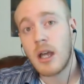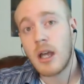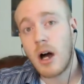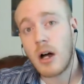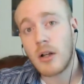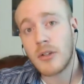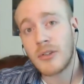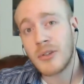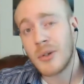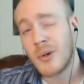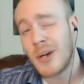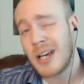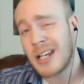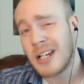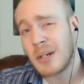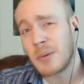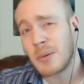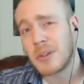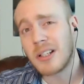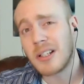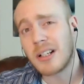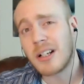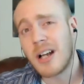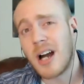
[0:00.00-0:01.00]
Also
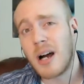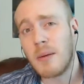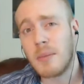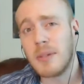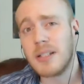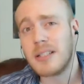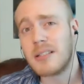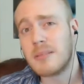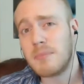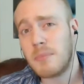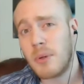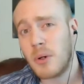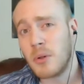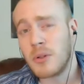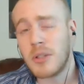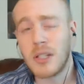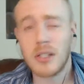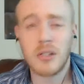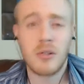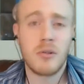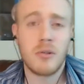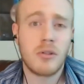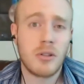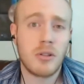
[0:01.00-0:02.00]
anywhere in the comments, both
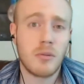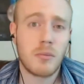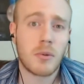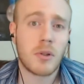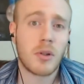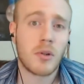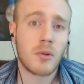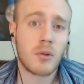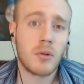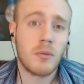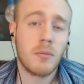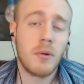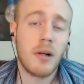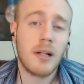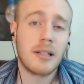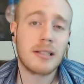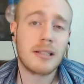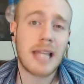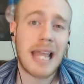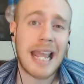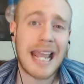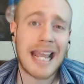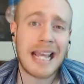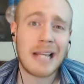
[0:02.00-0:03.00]
on YouTube or Google+,
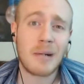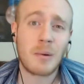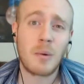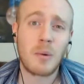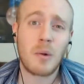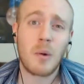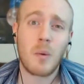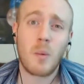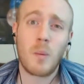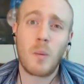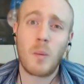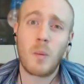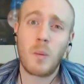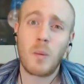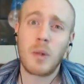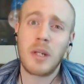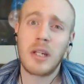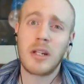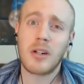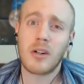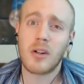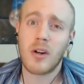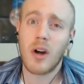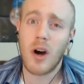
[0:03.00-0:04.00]
and
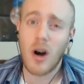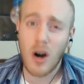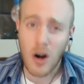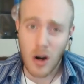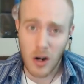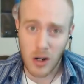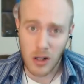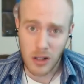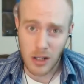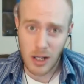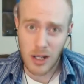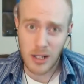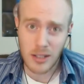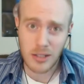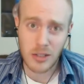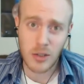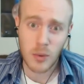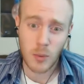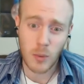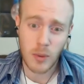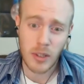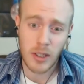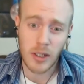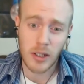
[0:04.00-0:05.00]
we are all on
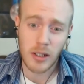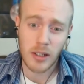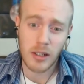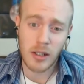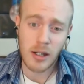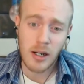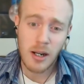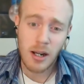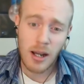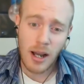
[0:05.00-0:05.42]
Twitter.